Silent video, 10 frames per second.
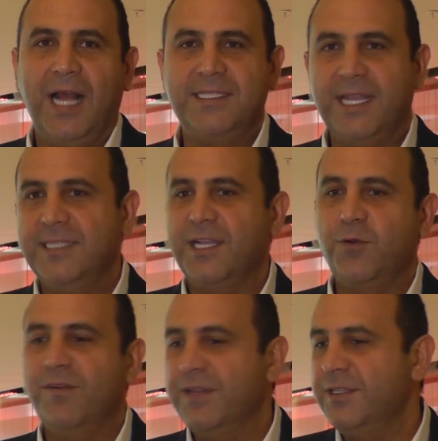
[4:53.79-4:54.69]
I'd say is
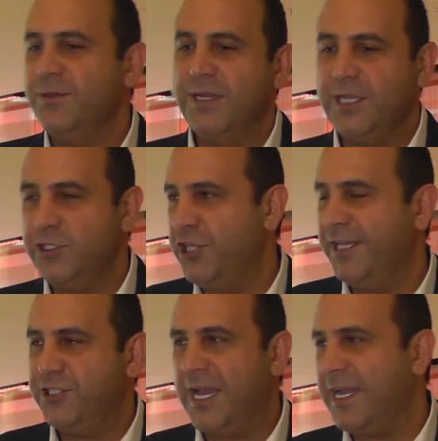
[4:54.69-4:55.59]
equivalent to a
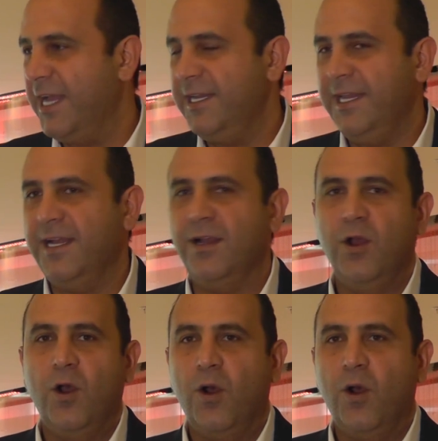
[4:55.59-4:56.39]
Shake Shack idea,